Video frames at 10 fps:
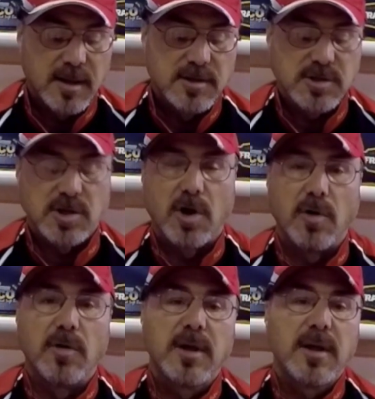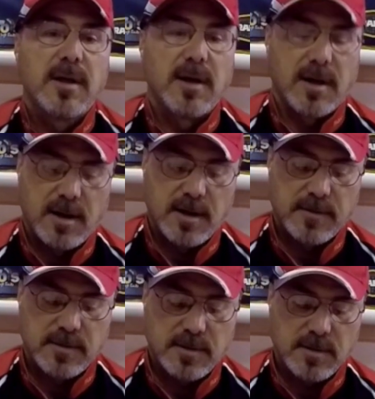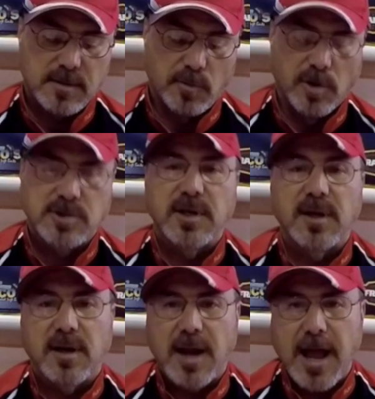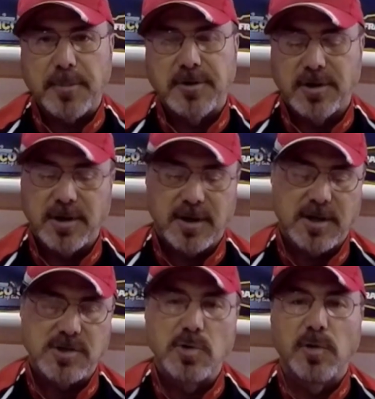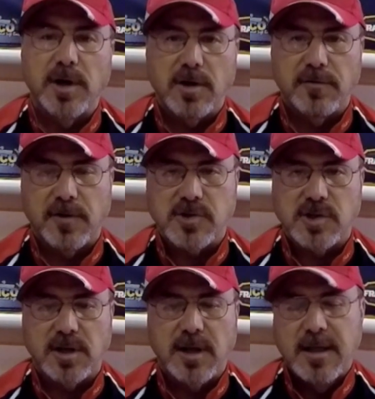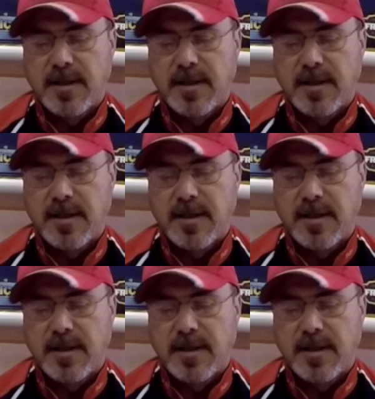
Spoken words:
So the worst thing that could happen to you is you want to go fishing,